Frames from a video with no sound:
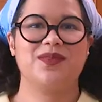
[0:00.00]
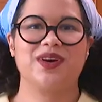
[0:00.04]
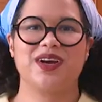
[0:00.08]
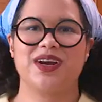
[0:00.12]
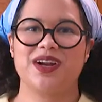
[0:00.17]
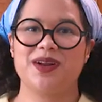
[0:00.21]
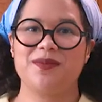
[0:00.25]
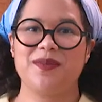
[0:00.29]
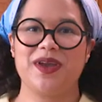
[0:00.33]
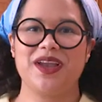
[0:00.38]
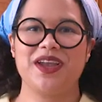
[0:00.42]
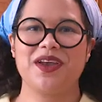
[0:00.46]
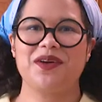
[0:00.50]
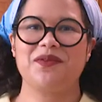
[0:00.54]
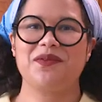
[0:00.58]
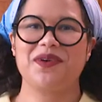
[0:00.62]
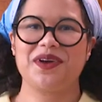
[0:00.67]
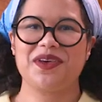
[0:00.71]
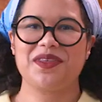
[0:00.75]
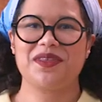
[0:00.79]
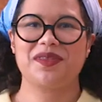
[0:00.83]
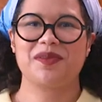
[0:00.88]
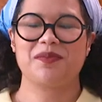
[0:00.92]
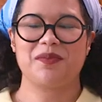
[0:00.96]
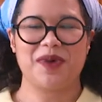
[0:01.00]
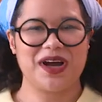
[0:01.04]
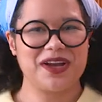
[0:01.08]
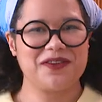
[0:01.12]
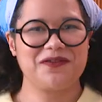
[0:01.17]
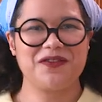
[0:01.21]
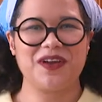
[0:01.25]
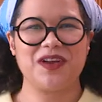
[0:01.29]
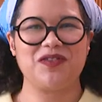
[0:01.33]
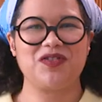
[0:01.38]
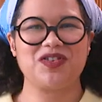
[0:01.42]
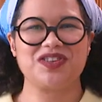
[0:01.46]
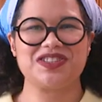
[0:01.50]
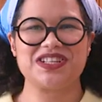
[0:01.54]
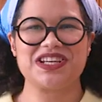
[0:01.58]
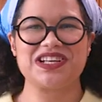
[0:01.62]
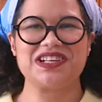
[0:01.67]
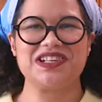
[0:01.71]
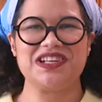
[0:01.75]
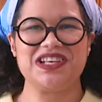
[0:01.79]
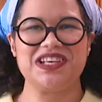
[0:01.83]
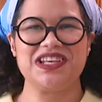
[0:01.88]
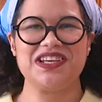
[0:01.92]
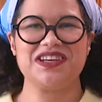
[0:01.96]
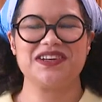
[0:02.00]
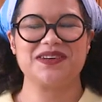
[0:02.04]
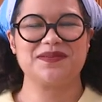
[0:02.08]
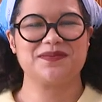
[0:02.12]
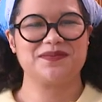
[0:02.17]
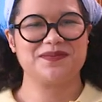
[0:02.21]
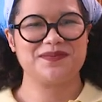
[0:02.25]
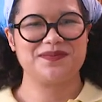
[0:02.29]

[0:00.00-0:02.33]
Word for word: we're gonna make it with my favorite technique,